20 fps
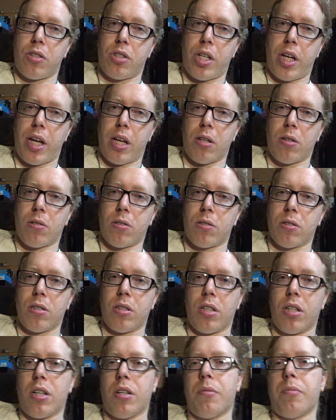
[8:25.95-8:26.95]
channel,
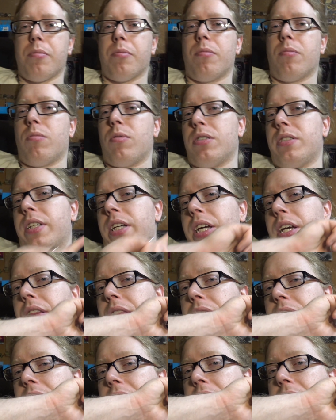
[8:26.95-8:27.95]
once I
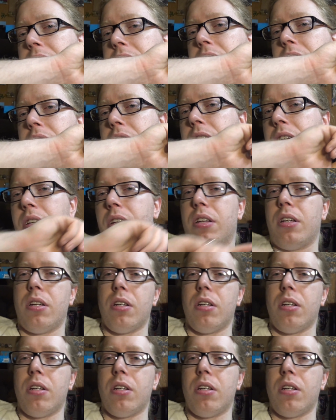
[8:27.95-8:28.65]
get that done.